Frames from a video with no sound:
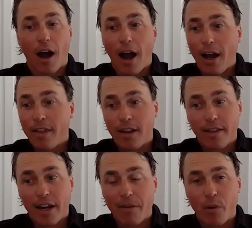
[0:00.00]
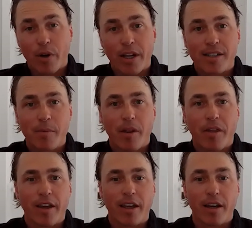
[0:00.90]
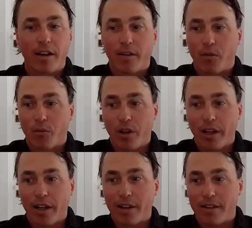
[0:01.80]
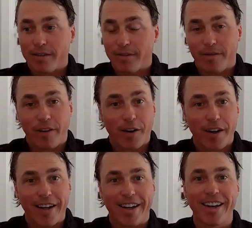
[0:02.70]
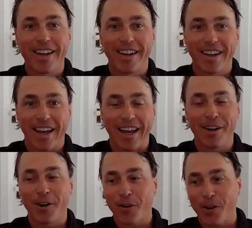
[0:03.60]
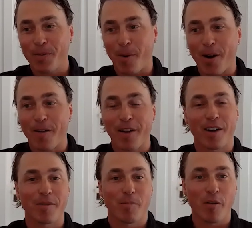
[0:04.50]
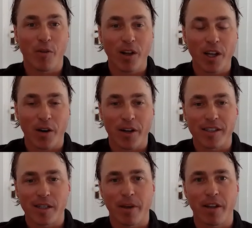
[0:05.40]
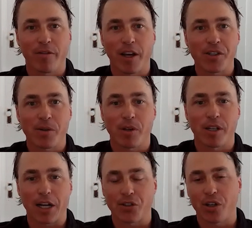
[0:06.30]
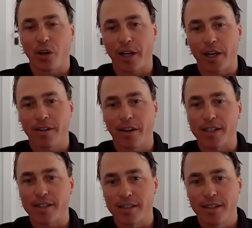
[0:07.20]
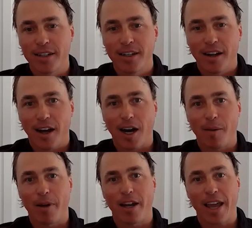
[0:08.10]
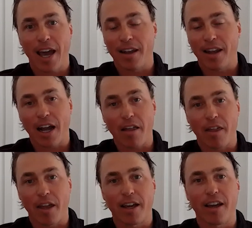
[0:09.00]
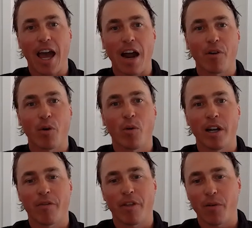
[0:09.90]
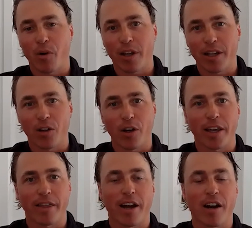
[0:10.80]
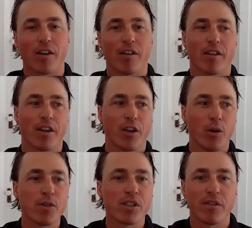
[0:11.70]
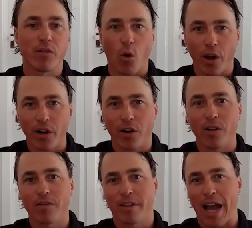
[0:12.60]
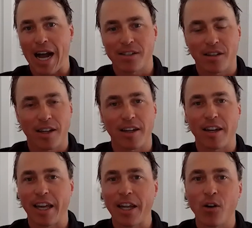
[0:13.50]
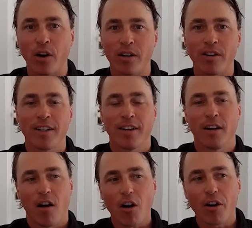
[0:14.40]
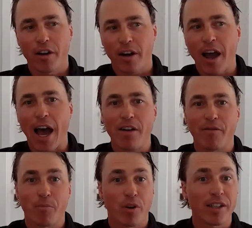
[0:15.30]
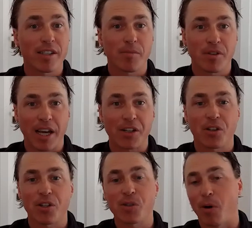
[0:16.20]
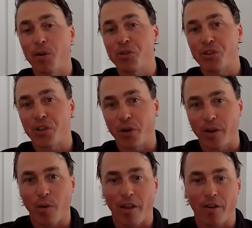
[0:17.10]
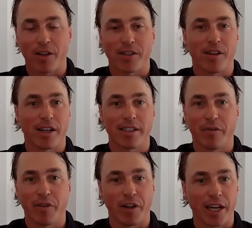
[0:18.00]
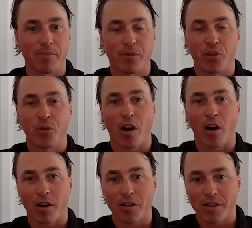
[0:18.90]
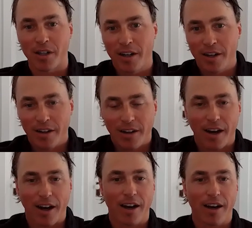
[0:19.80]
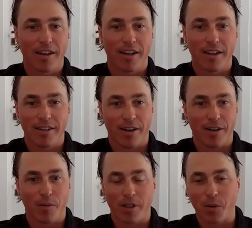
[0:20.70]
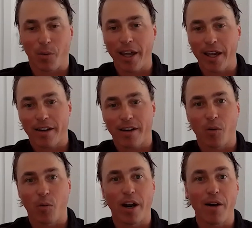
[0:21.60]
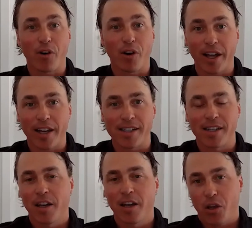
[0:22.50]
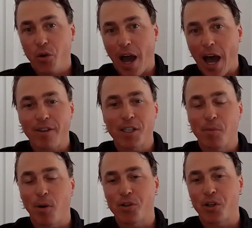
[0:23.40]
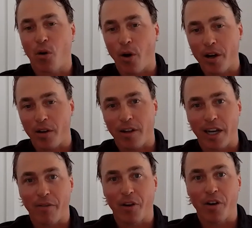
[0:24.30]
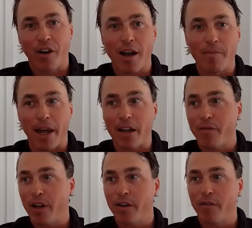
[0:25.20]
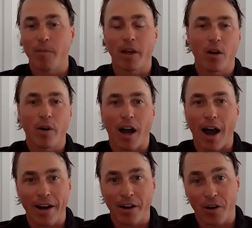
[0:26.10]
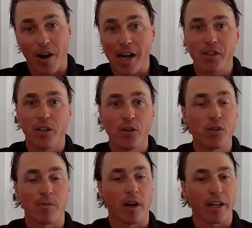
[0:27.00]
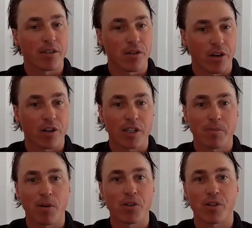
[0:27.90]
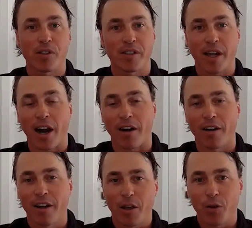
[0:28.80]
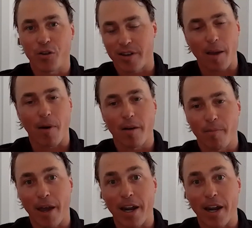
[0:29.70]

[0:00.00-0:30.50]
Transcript: I think that everyone needs to be thinking really a very integral part of their portfolio needs to be inflation protection going into this. And again, I think everyone, if they really look at their use of oil, gasoline, and heating oil, are going to have pretty substantial exposure to it, whether it's, like I said, filling up 2 cars, once a week or whatever it is. You have exposure to oil, and if you're not benefiting from it going higher, you're actually losing money. So your exposure is there. You just may not